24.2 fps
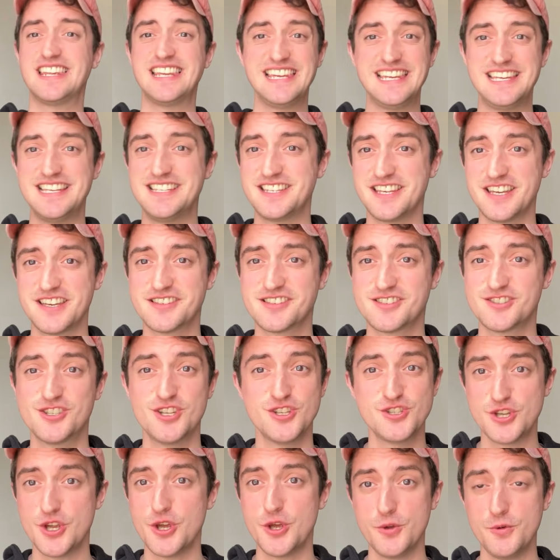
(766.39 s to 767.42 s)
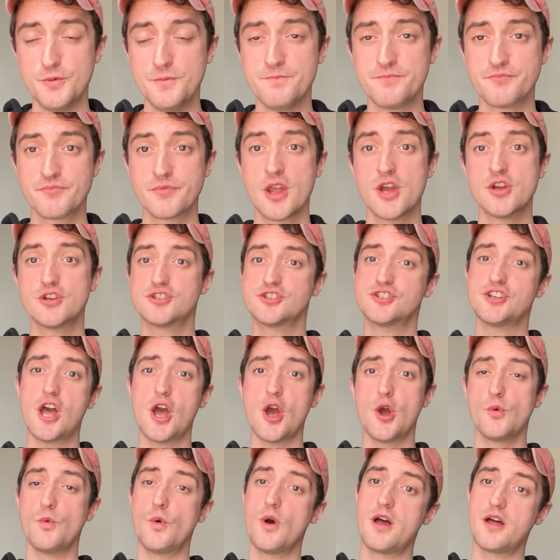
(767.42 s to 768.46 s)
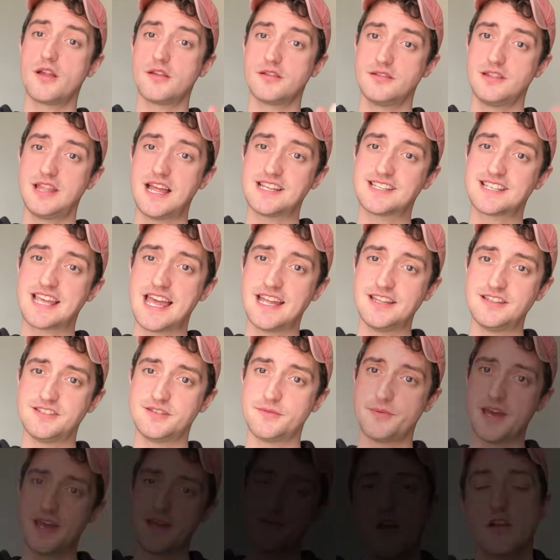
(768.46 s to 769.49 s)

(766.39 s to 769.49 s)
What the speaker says: easiest to do. So let's get into it.